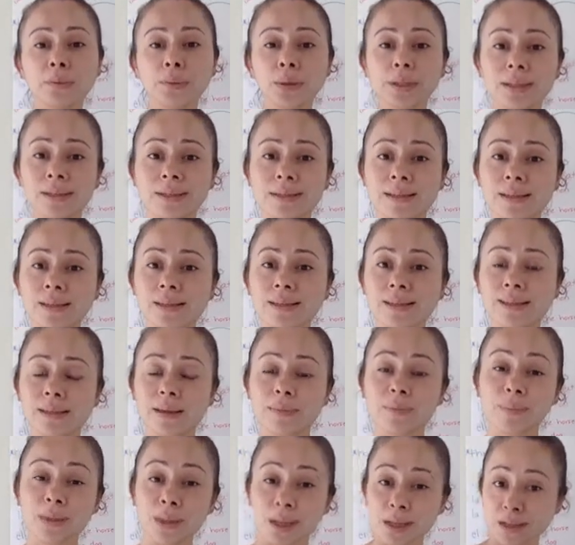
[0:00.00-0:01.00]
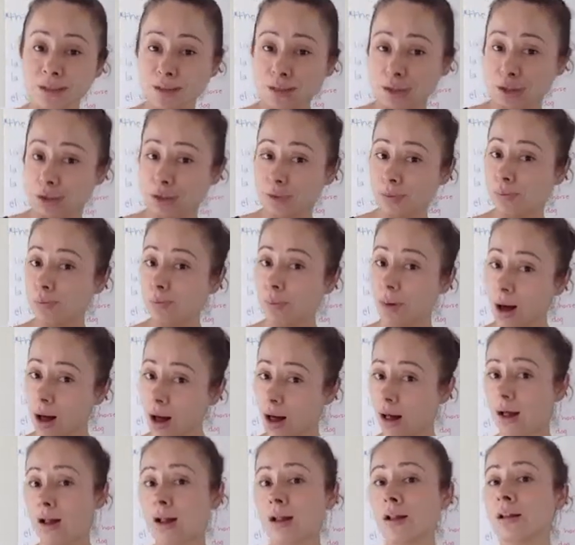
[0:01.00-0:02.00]
we see something
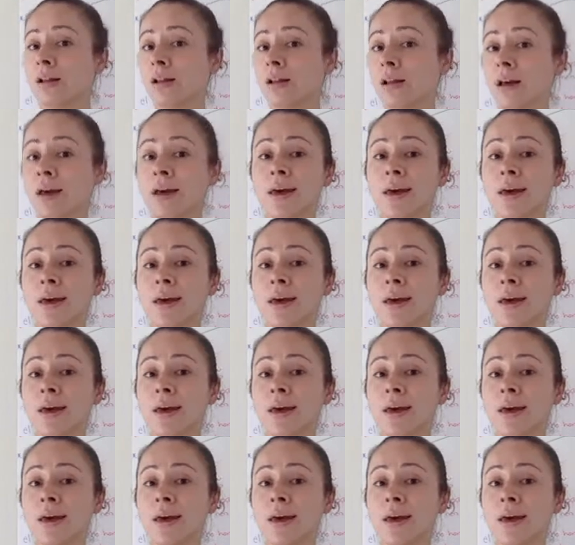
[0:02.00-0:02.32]
small,